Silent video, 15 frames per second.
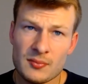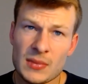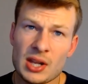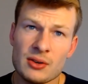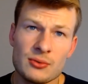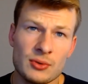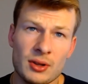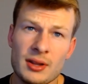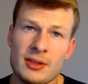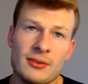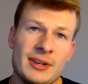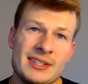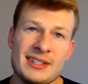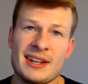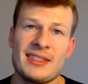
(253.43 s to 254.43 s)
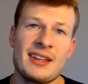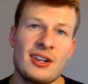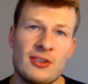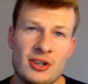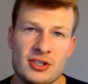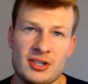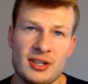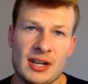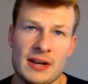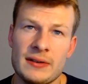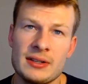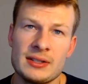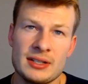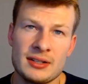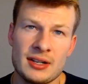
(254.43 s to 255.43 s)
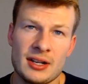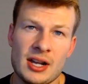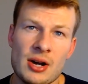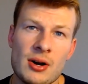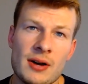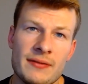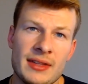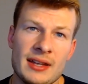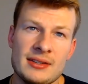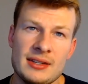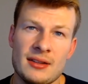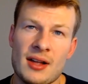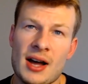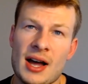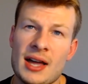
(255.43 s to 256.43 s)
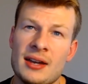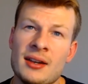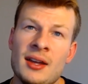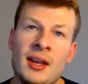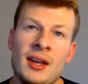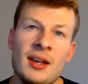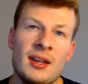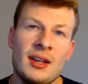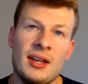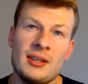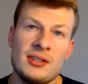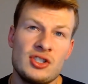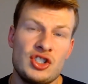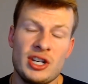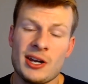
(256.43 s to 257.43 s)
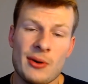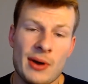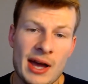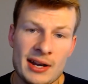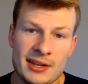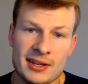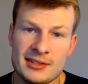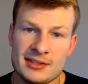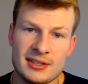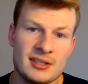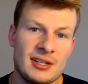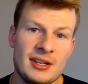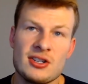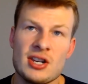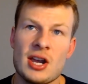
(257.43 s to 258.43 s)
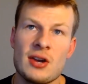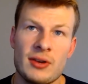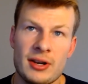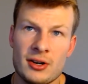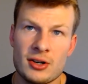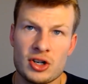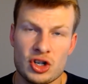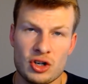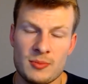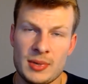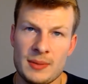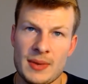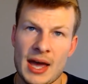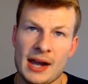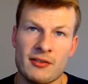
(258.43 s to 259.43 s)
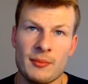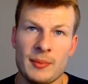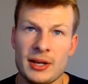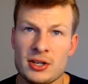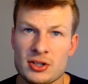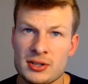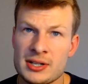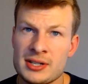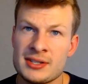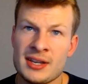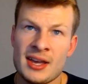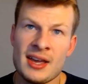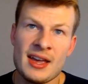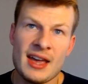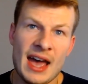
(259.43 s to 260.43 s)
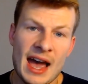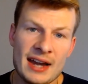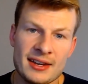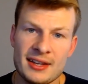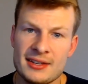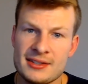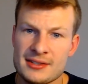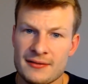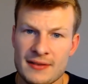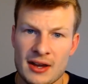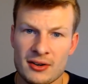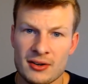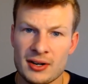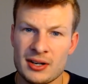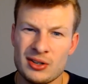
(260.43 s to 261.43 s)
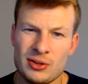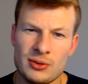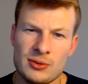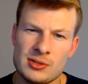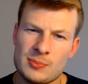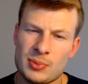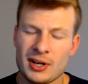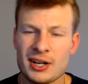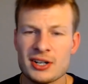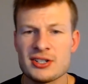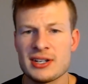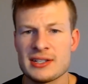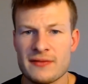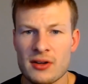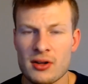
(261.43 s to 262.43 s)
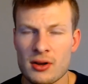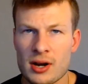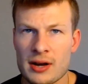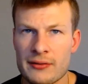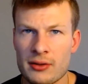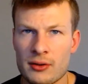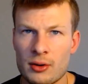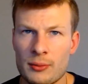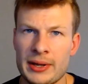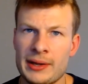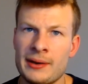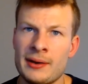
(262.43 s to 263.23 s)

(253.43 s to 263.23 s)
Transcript: really the reason I think Christian Covington can go off that D-line is Geno Atkins and DJ Reader should be back from injuries. Atkins, a veteran whose production has fallen off a little bit,